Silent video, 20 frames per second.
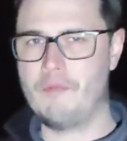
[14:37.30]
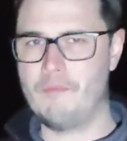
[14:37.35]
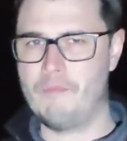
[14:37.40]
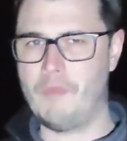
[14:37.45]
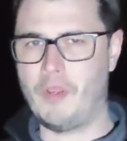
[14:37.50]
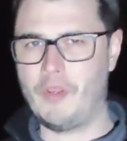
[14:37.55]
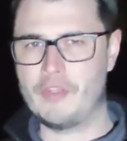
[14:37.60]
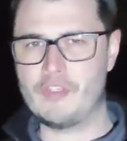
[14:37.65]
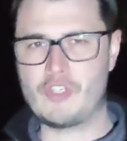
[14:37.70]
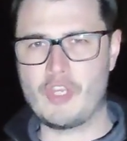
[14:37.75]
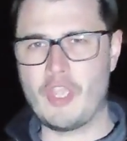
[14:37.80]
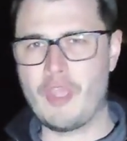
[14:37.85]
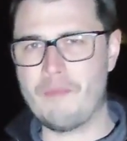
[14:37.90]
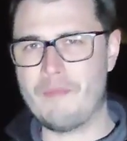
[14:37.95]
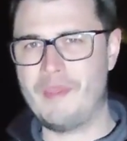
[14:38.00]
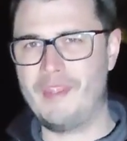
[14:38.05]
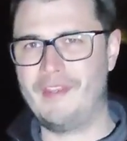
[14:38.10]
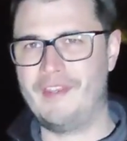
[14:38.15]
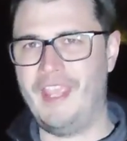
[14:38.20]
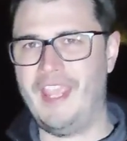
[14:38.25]
my
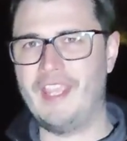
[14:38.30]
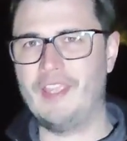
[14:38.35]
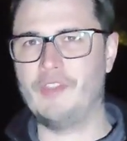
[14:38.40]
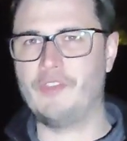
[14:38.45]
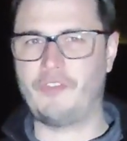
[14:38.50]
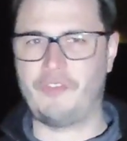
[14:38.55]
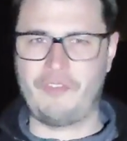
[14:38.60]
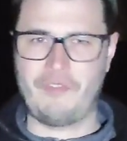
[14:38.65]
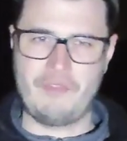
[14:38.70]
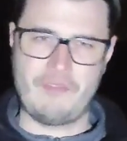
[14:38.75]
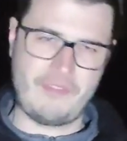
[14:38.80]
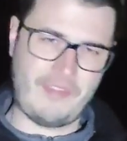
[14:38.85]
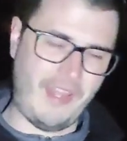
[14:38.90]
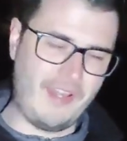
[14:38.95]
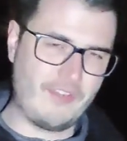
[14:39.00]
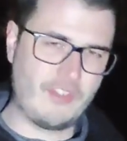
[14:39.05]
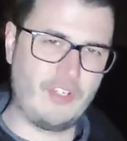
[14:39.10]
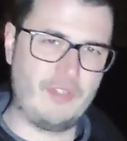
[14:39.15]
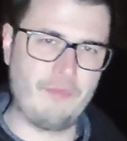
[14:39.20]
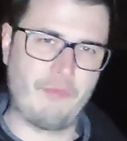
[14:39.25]
German is
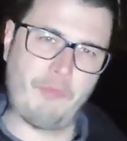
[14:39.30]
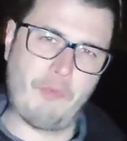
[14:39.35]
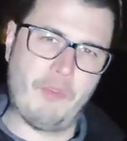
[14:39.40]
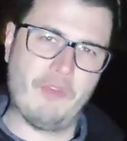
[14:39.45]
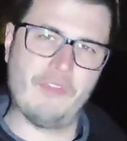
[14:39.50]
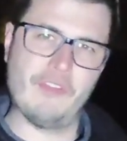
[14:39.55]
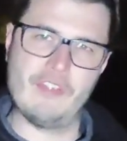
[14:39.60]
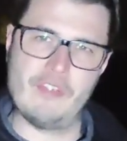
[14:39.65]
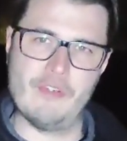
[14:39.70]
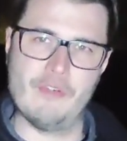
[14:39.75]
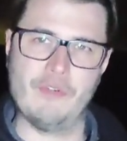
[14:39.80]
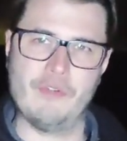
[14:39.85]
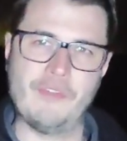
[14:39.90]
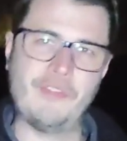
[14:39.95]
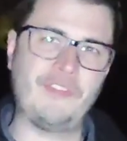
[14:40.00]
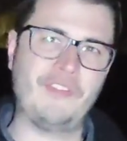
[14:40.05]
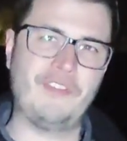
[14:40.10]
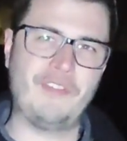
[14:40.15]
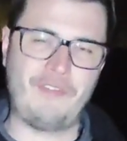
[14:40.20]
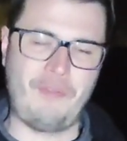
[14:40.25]
10 times worse than
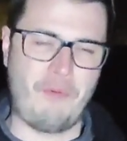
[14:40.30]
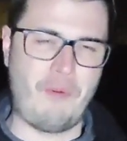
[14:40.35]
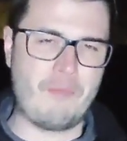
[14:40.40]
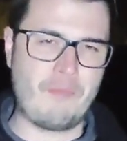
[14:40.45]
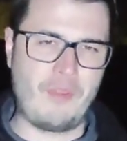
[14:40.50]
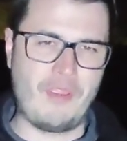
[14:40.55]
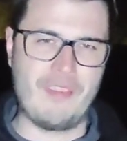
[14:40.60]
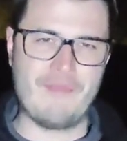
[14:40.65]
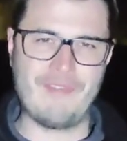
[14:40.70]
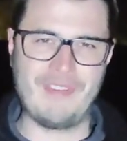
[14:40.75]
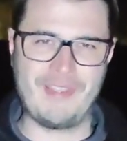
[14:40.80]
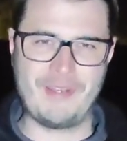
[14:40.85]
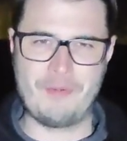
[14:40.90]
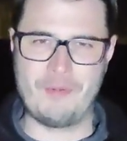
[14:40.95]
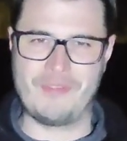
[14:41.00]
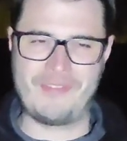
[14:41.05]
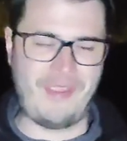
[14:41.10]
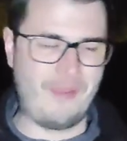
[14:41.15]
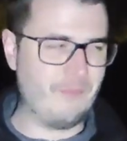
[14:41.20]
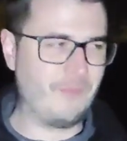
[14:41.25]
yours, so I'm not even going to
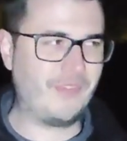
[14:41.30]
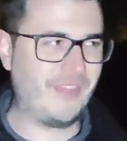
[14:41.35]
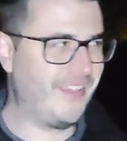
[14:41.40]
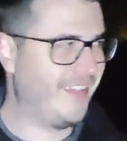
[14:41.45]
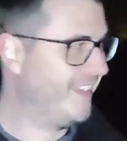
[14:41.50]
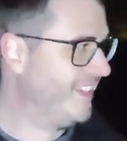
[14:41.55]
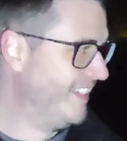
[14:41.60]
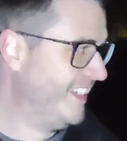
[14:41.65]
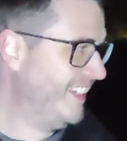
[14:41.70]
attempt it.